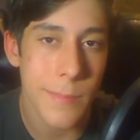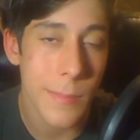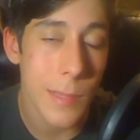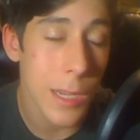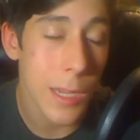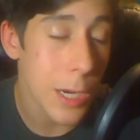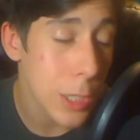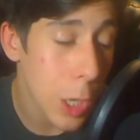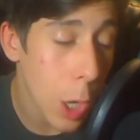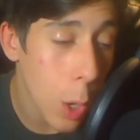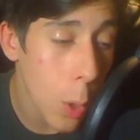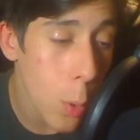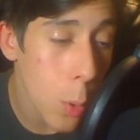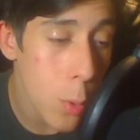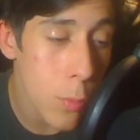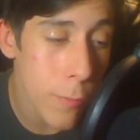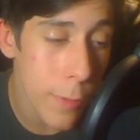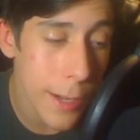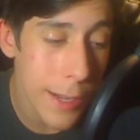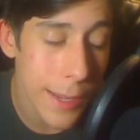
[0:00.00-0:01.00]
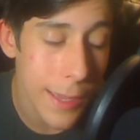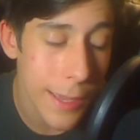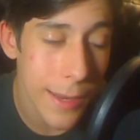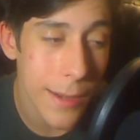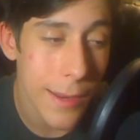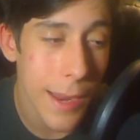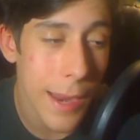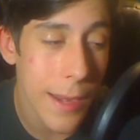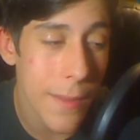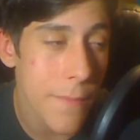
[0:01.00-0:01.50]
Go read it.
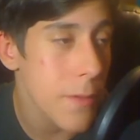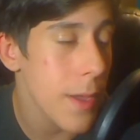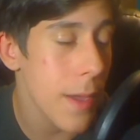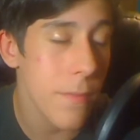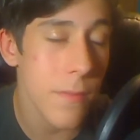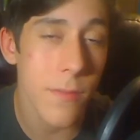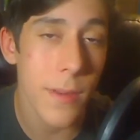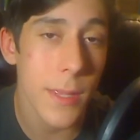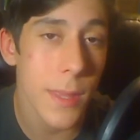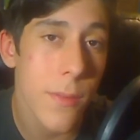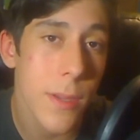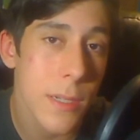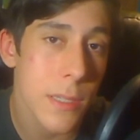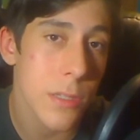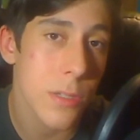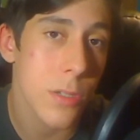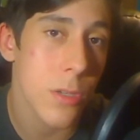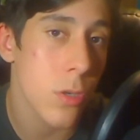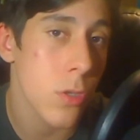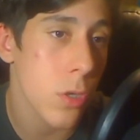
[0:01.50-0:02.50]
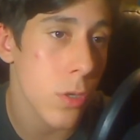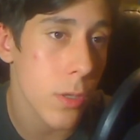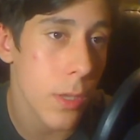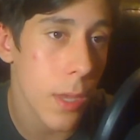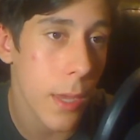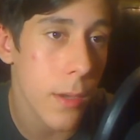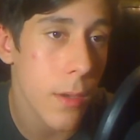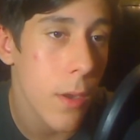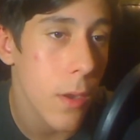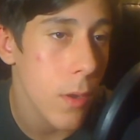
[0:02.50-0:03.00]
And if you haven't read the rest of
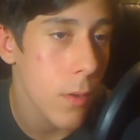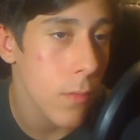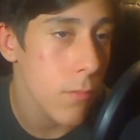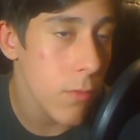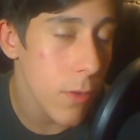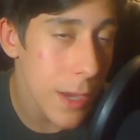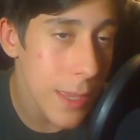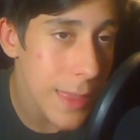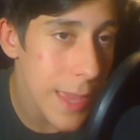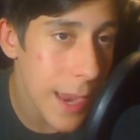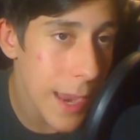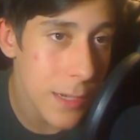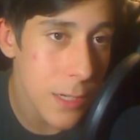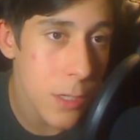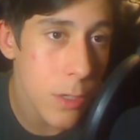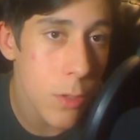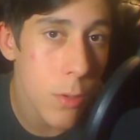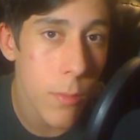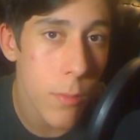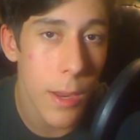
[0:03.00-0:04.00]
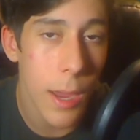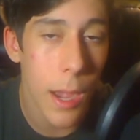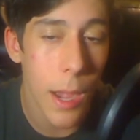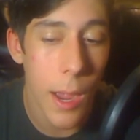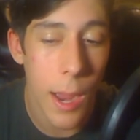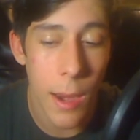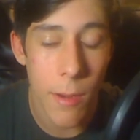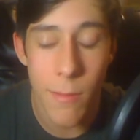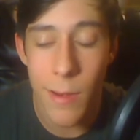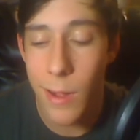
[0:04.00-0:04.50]
JoJolion, read that too.
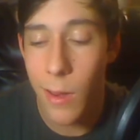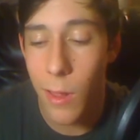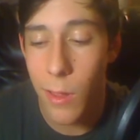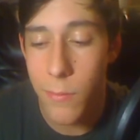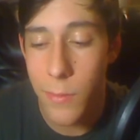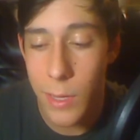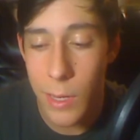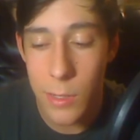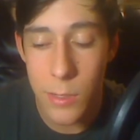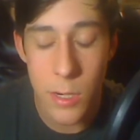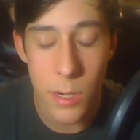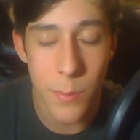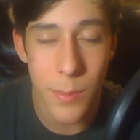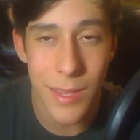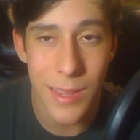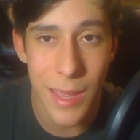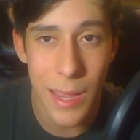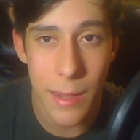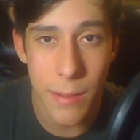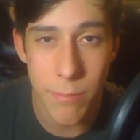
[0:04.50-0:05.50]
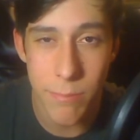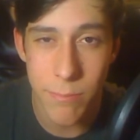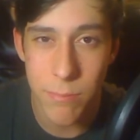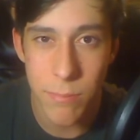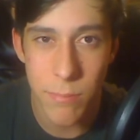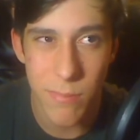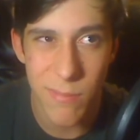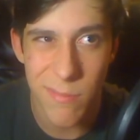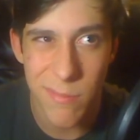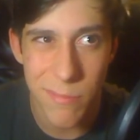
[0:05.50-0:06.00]
I read all of it. It took me like,
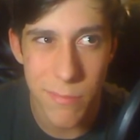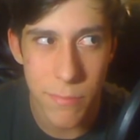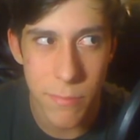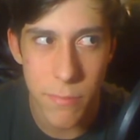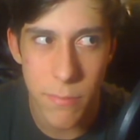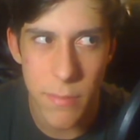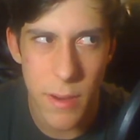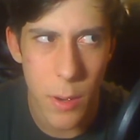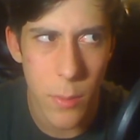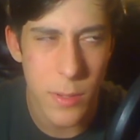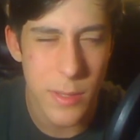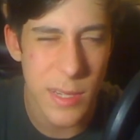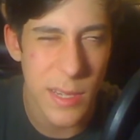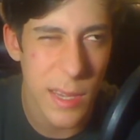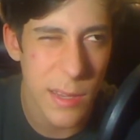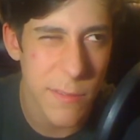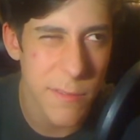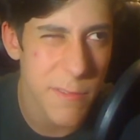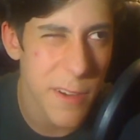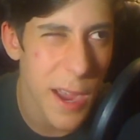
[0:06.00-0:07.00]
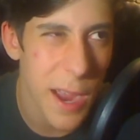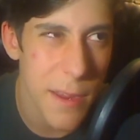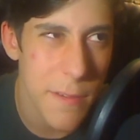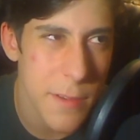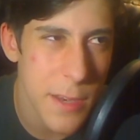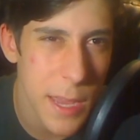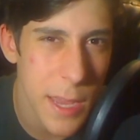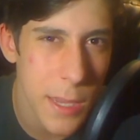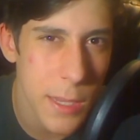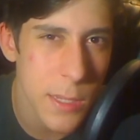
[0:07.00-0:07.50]
I want to say like 5
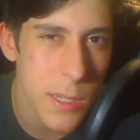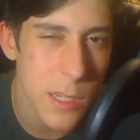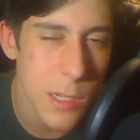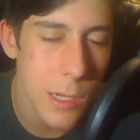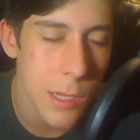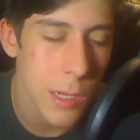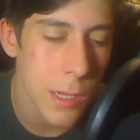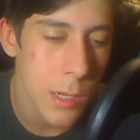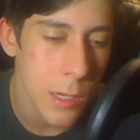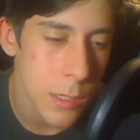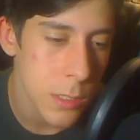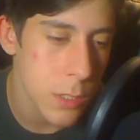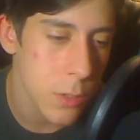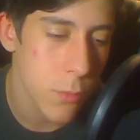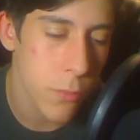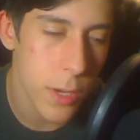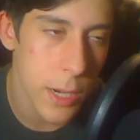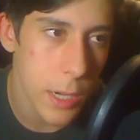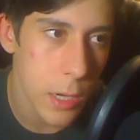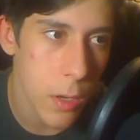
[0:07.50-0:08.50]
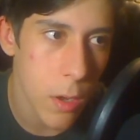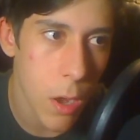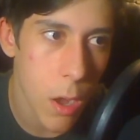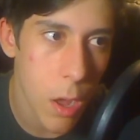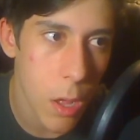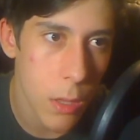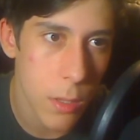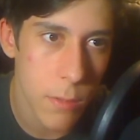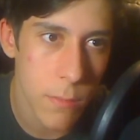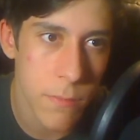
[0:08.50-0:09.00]
days to read
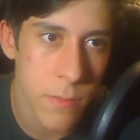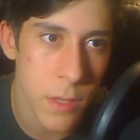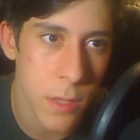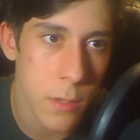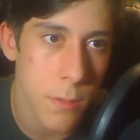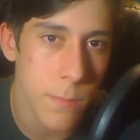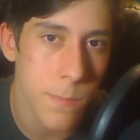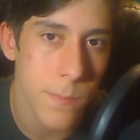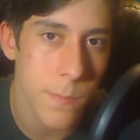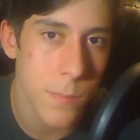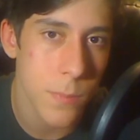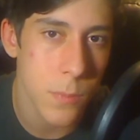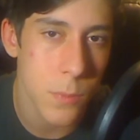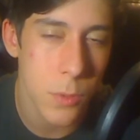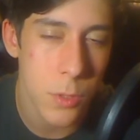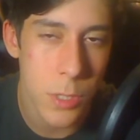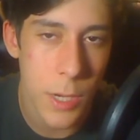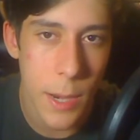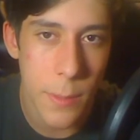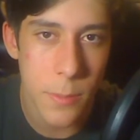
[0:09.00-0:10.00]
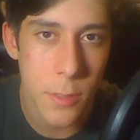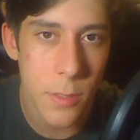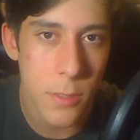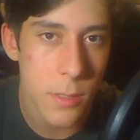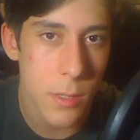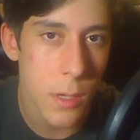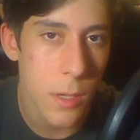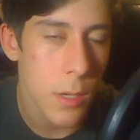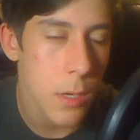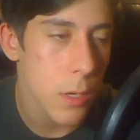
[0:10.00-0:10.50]
all of the chapters.
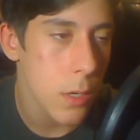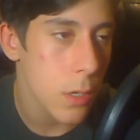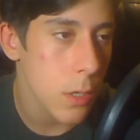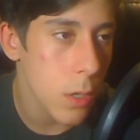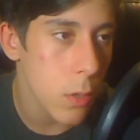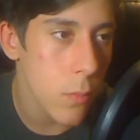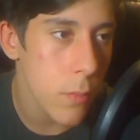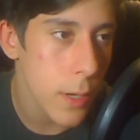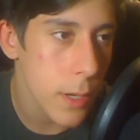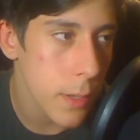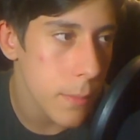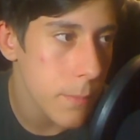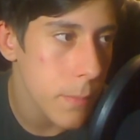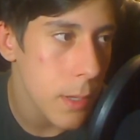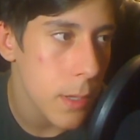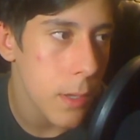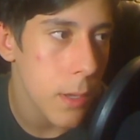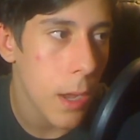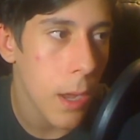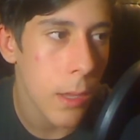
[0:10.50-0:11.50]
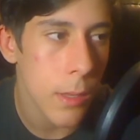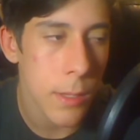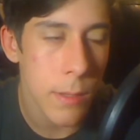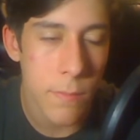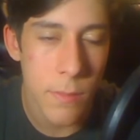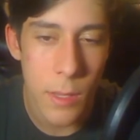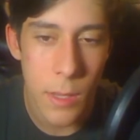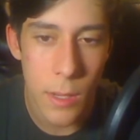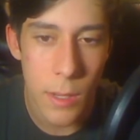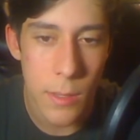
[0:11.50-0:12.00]
Go read them. I'll leave
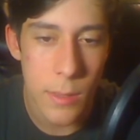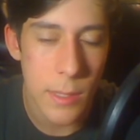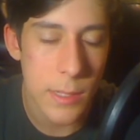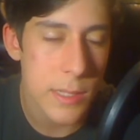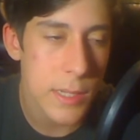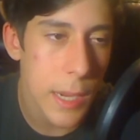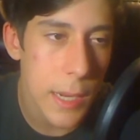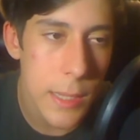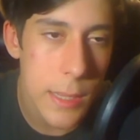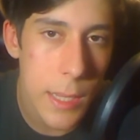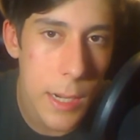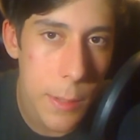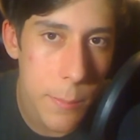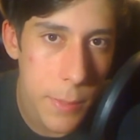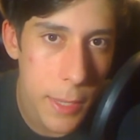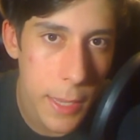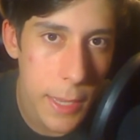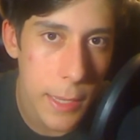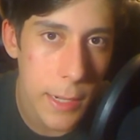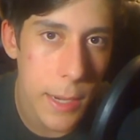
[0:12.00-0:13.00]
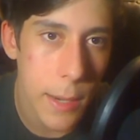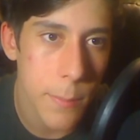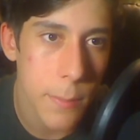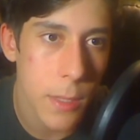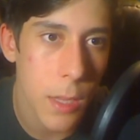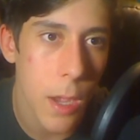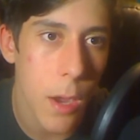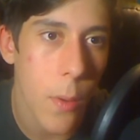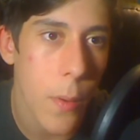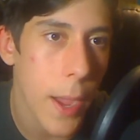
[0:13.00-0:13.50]
the site that I'm linking down
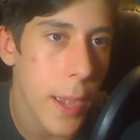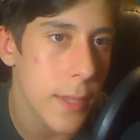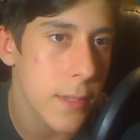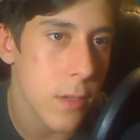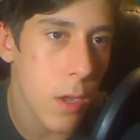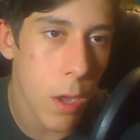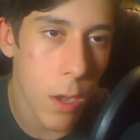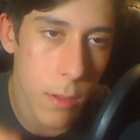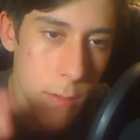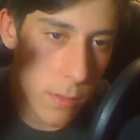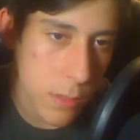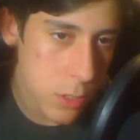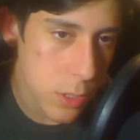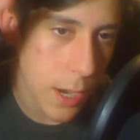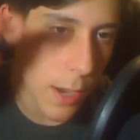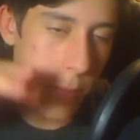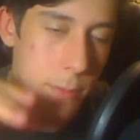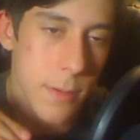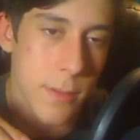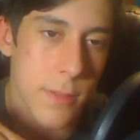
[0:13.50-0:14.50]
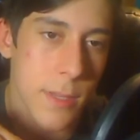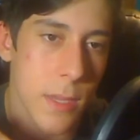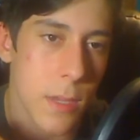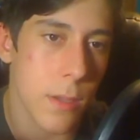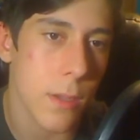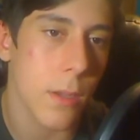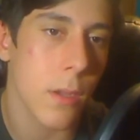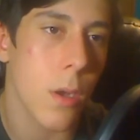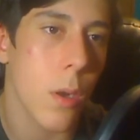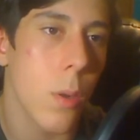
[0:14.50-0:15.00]
below has all the chapters that you
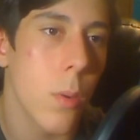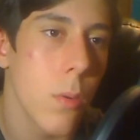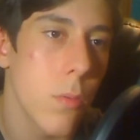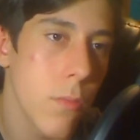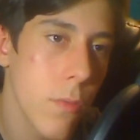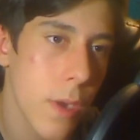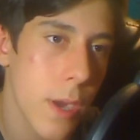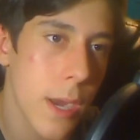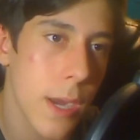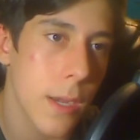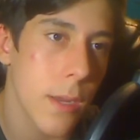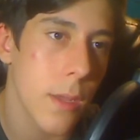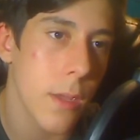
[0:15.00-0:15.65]
can go read.